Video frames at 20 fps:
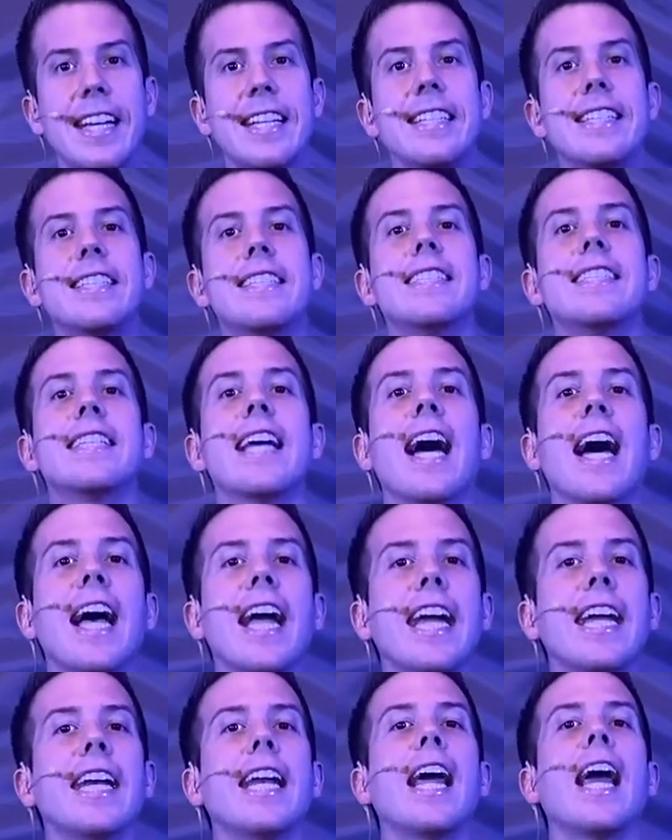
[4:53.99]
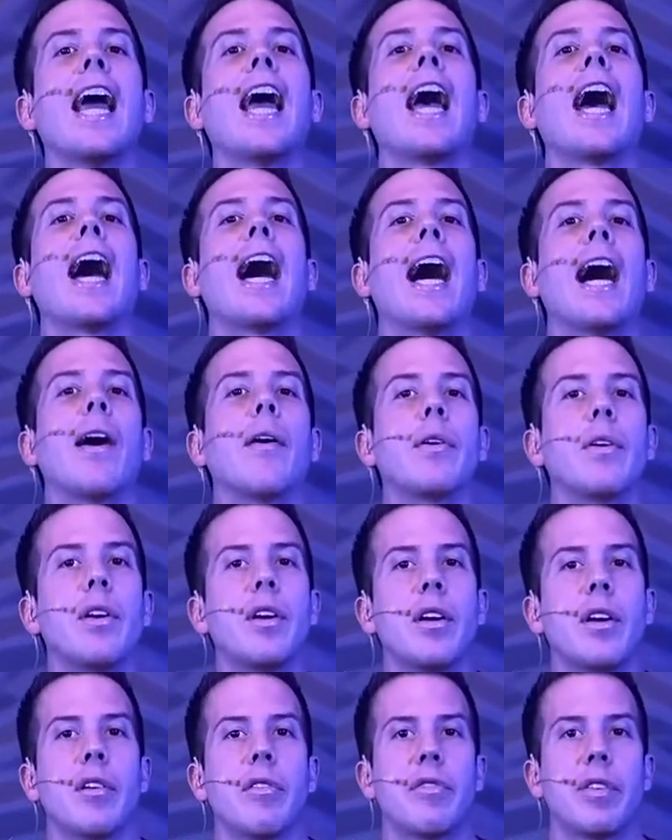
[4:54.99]
sign out
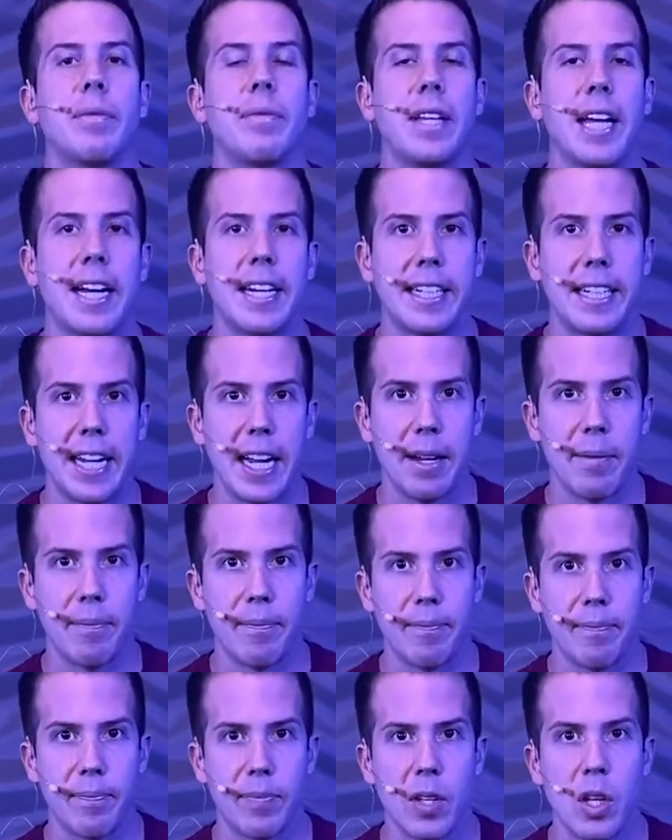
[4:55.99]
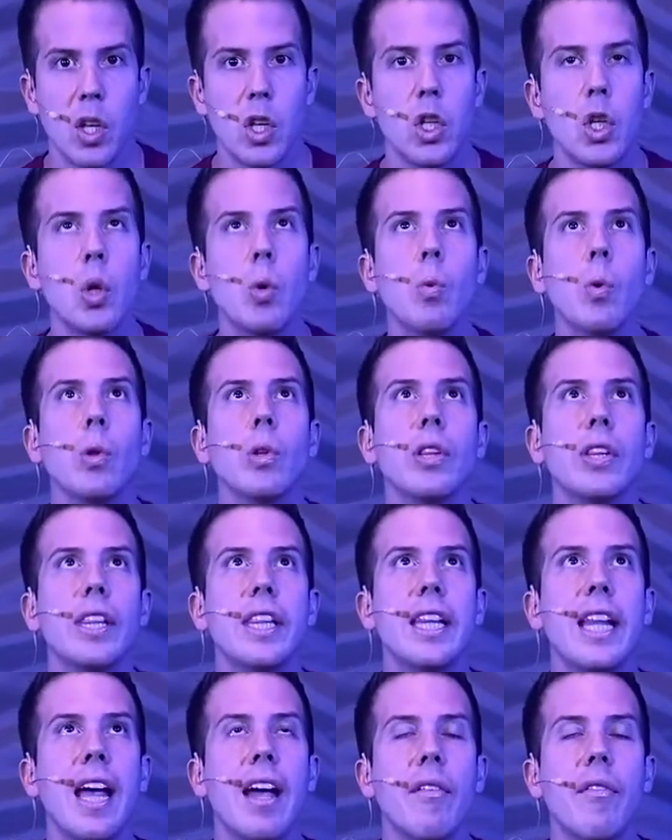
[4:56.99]
from that game you will
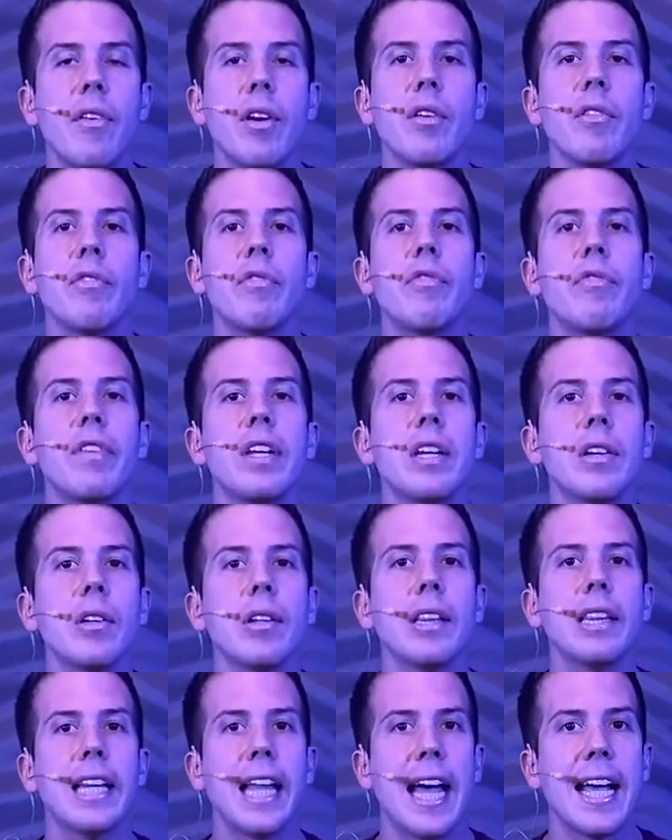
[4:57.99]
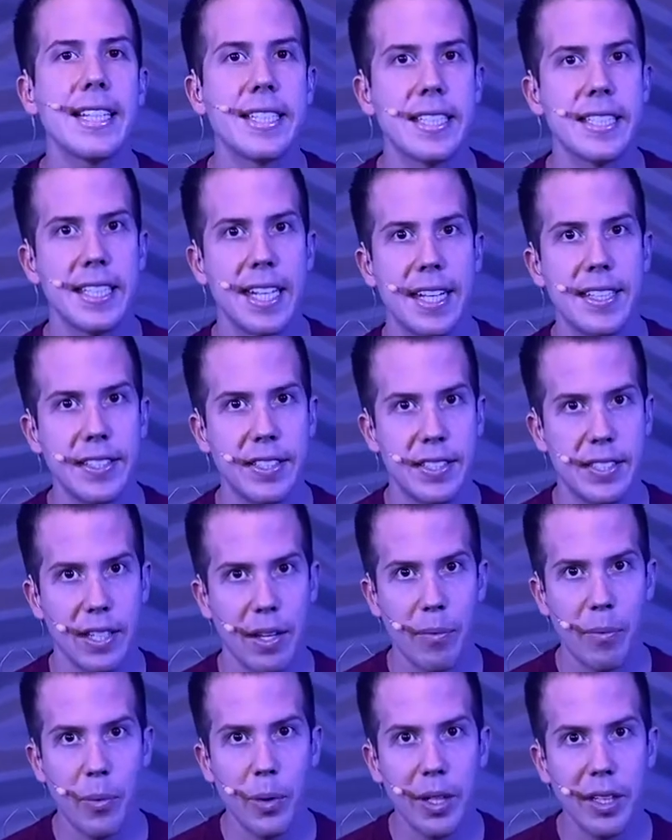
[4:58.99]
never feel less than
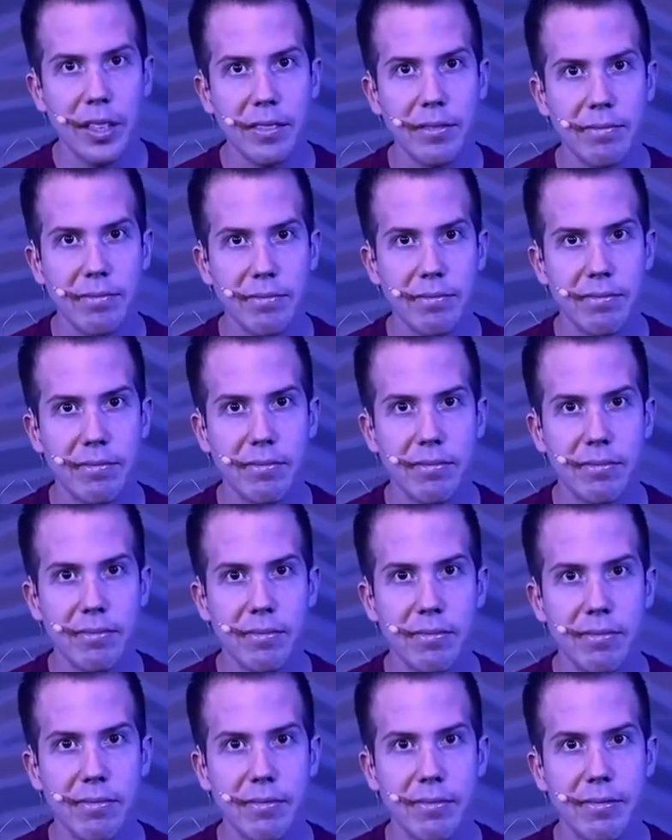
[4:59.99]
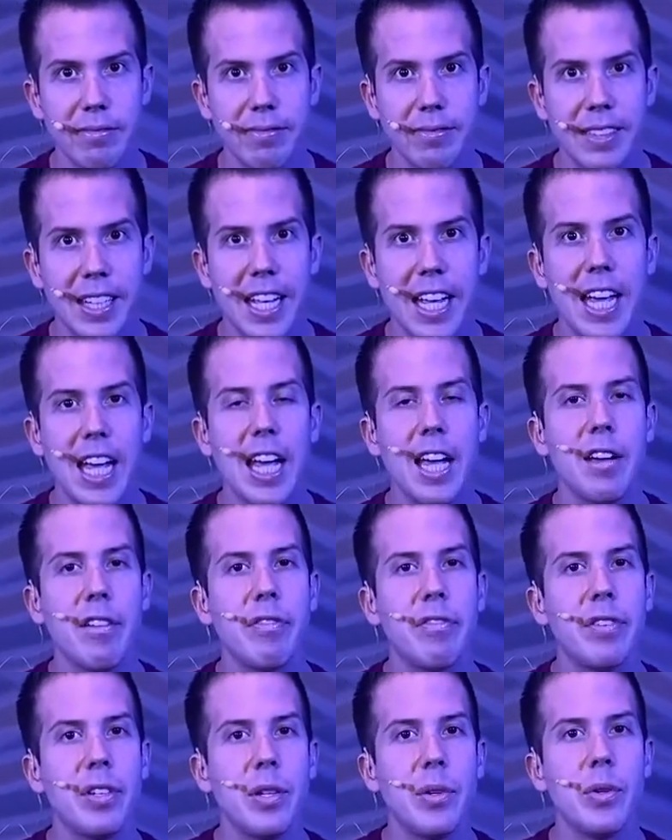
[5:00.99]
someone
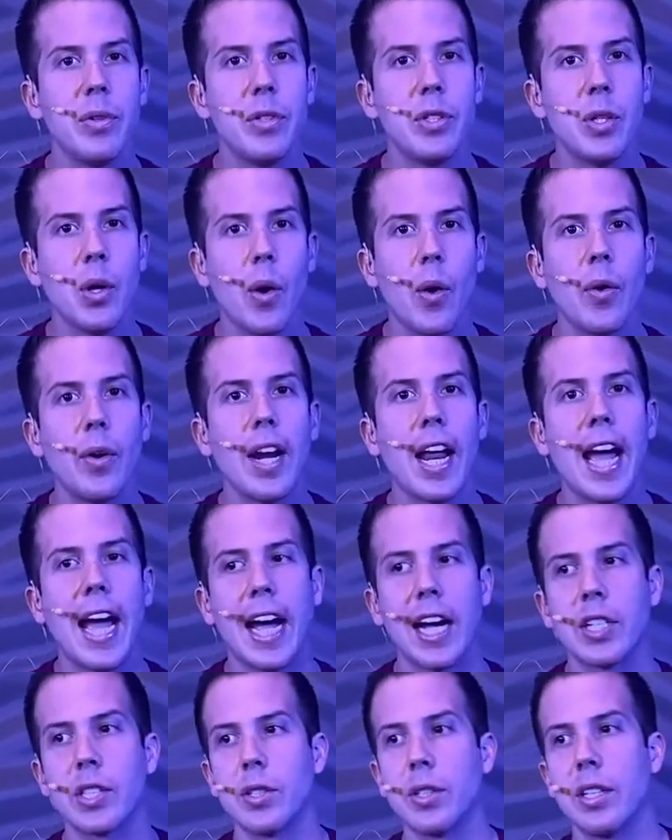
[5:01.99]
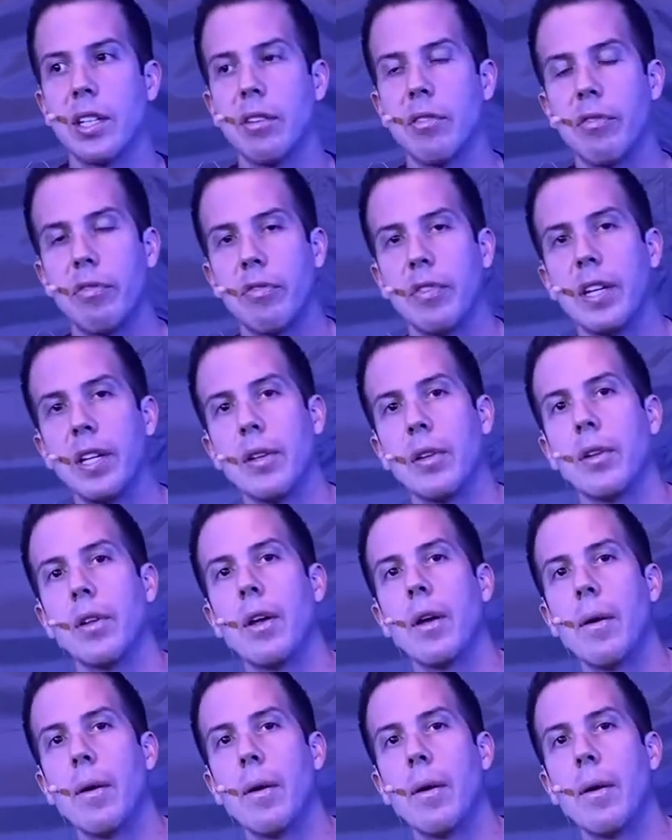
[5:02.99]
if you don't actually feel